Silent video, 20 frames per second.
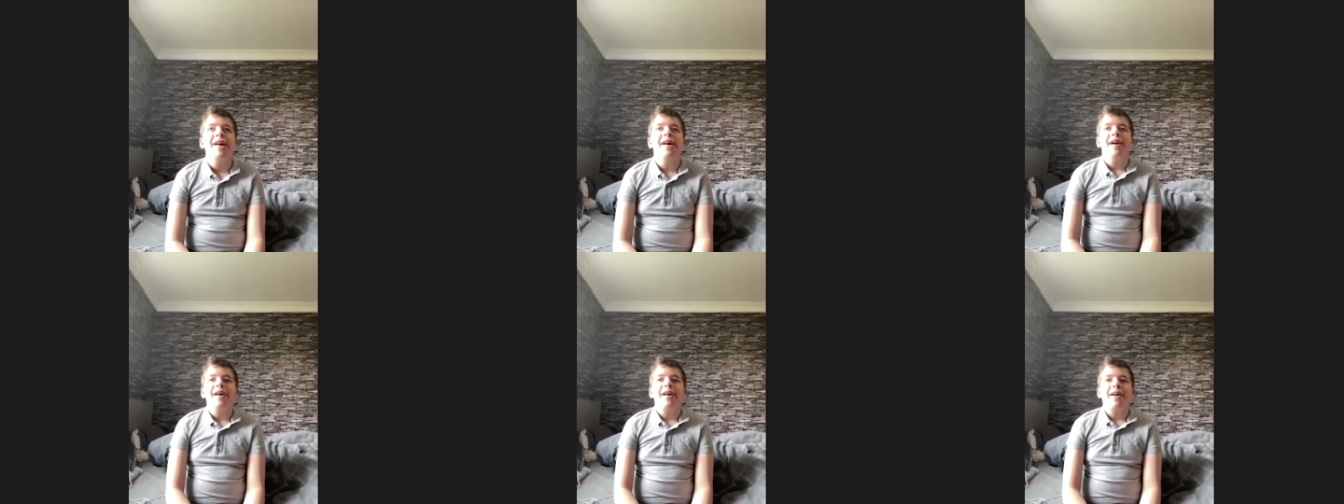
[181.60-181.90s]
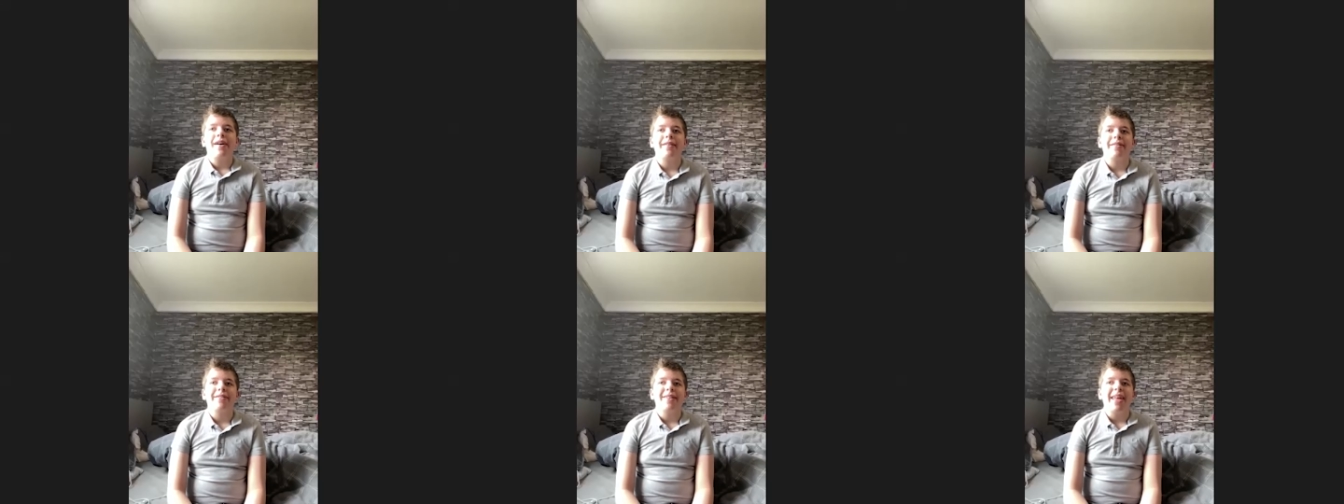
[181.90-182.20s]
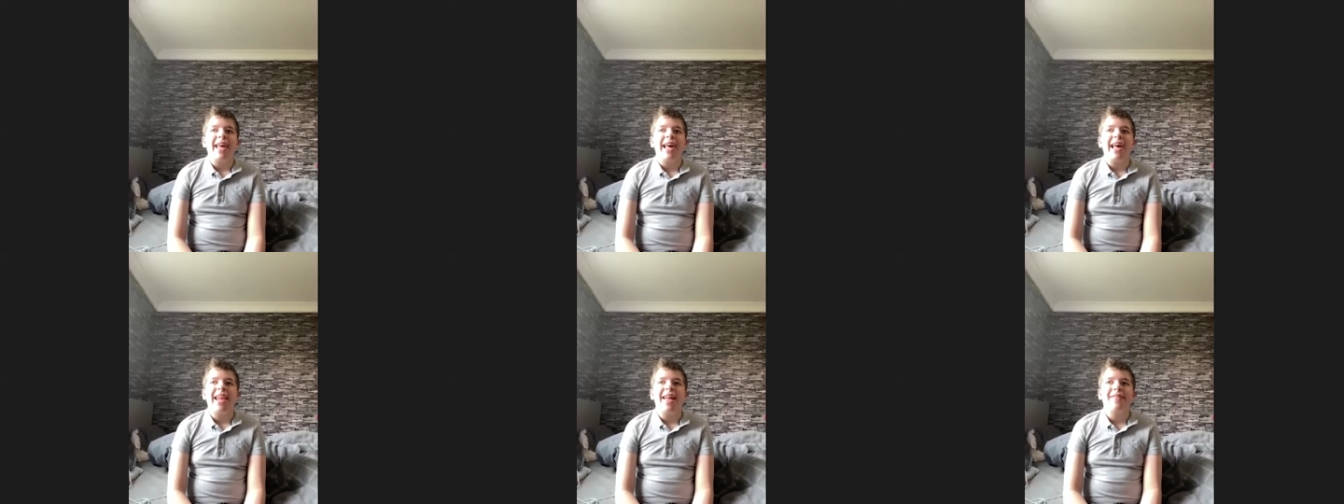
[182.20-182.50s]
On the
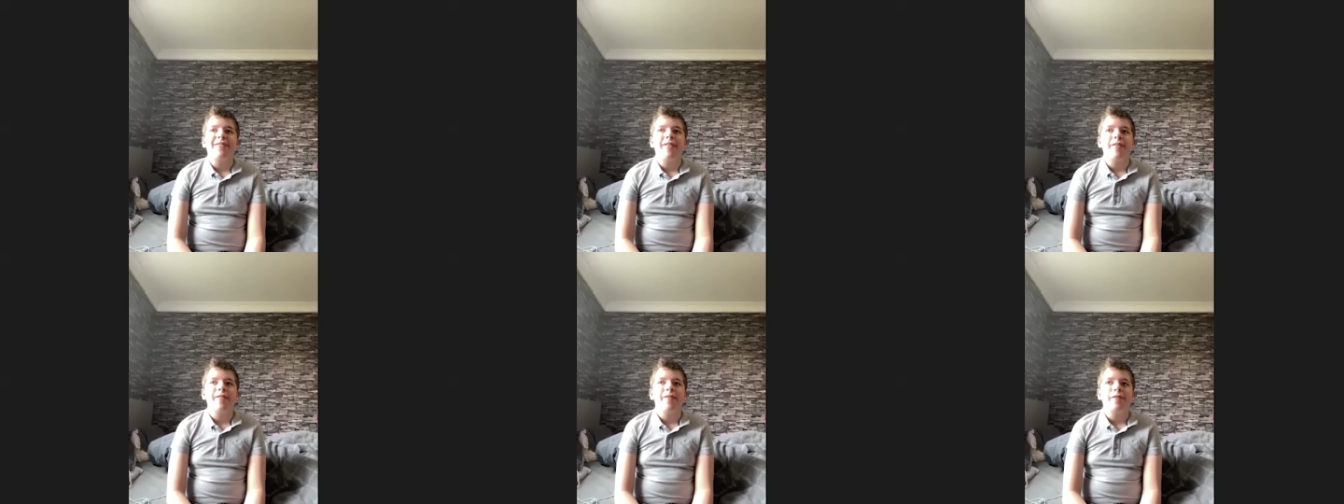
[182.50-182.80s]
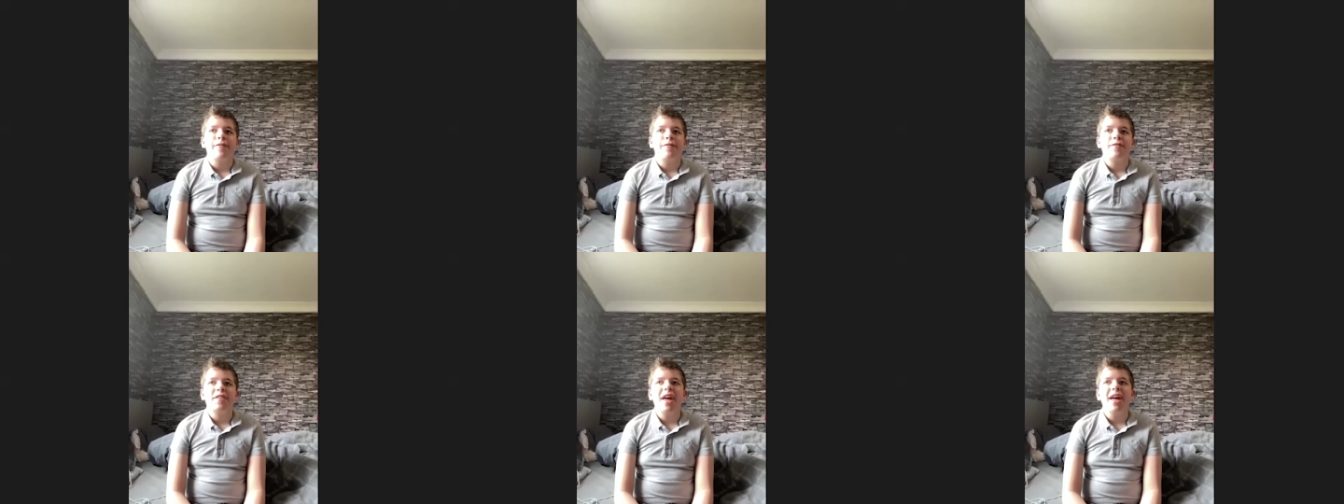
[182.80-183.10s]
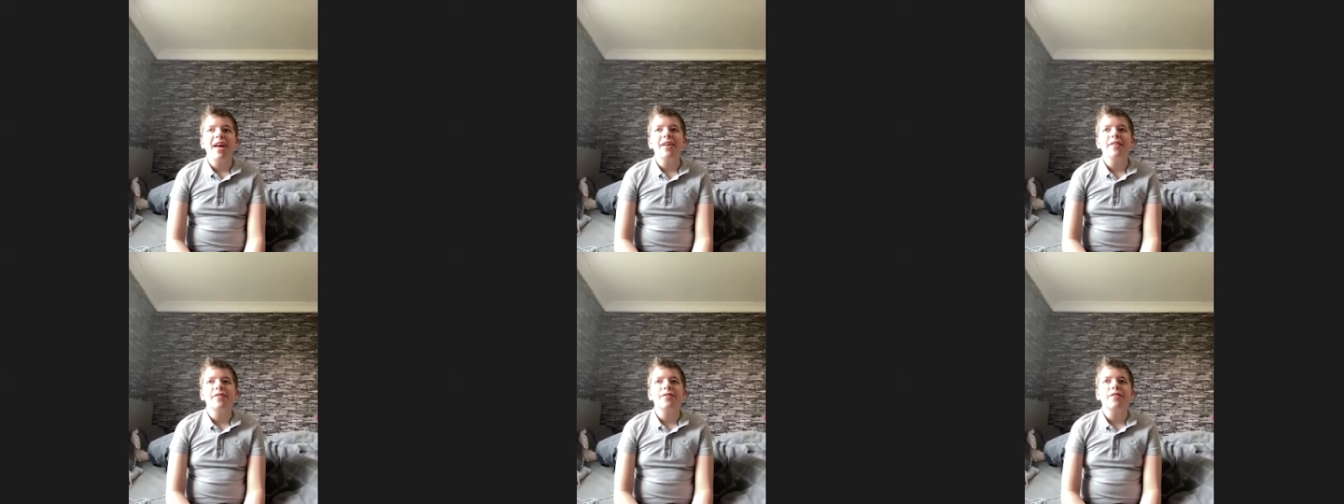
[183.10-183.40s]
eleventh day
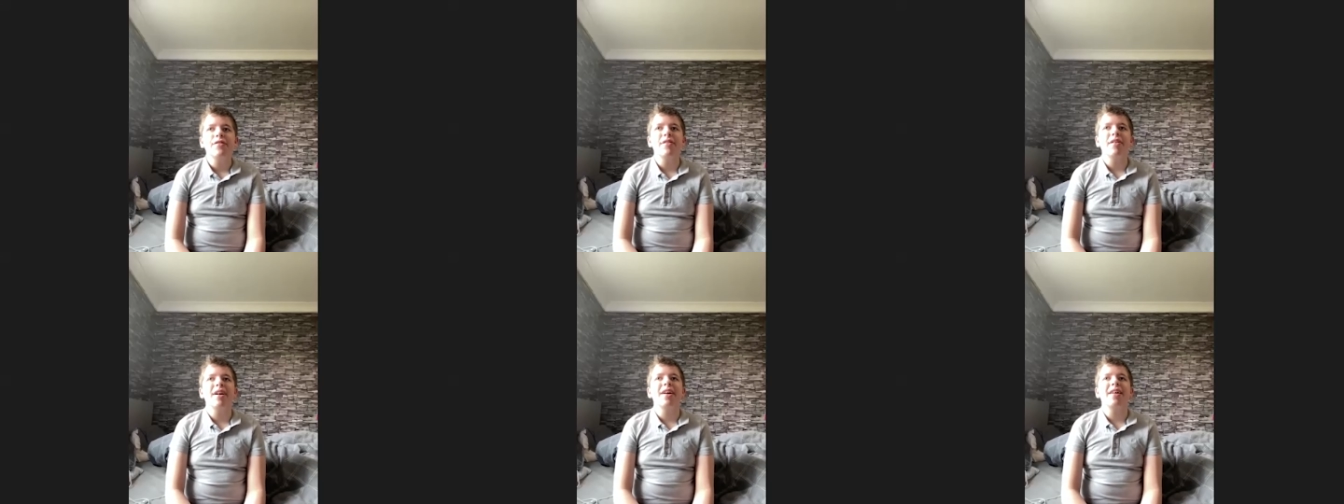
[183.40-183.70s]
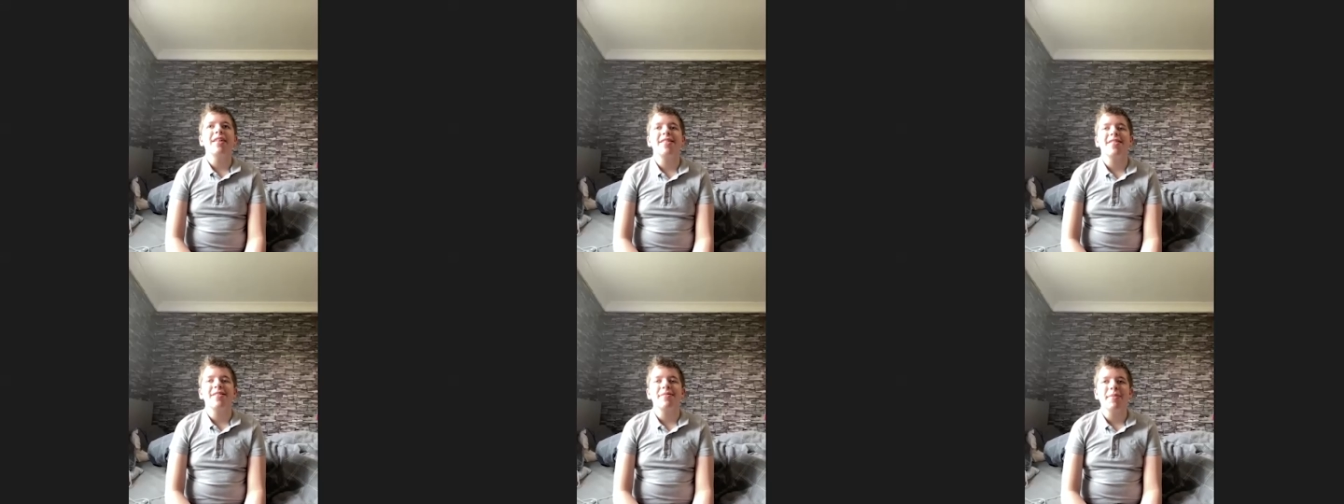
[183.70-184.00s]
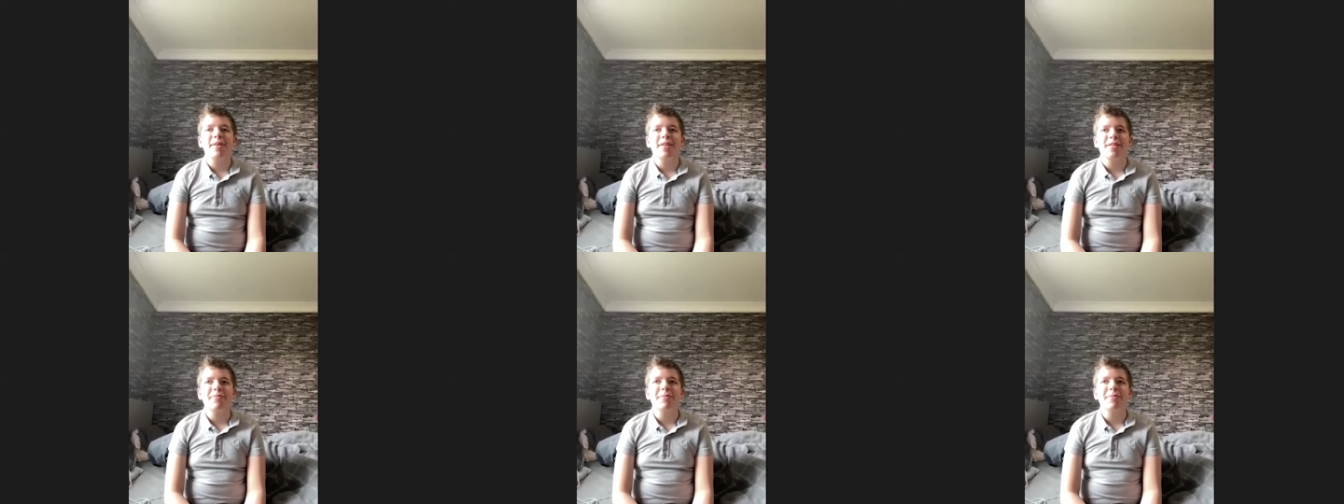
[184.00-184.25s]
of Christmas,